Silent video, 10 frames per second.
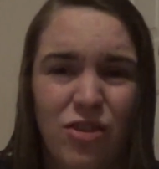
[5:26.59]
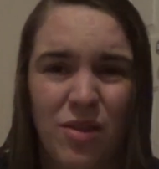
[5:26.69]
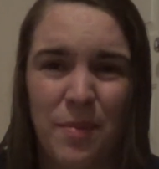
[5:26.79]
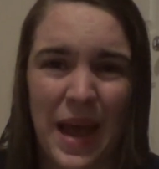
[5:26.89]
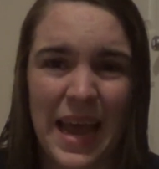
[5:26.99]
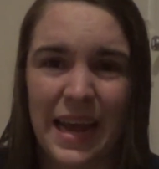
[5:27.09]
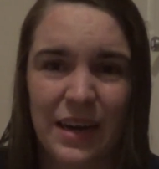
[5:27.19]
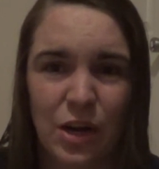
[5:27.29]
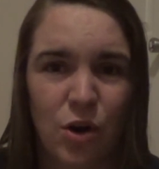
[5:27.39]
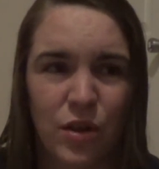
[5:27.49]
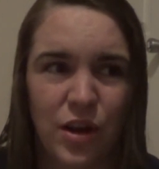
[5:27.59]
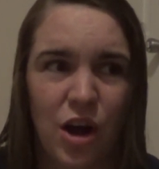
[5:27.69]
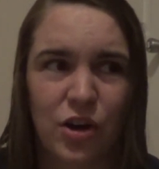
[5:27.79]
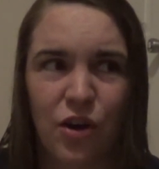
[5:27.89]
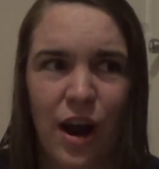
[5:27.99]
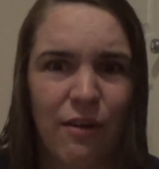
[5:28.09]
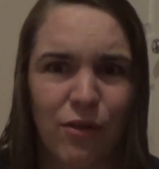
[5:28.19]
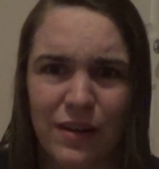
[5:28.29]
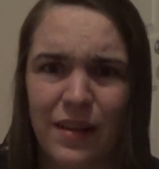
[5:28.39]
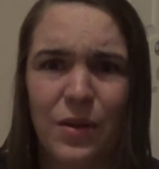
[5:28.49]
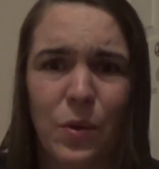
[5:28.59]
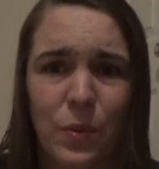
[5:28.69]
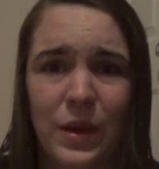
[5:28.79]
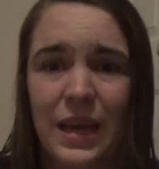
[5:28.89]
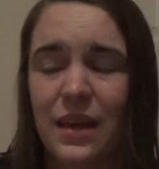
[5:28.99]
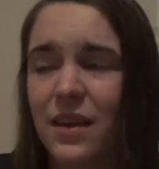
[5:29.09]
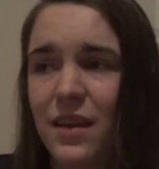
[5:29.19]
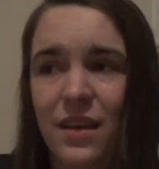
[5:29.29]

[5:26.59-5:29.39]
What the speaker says: It's just a pain to go to the doctor every single week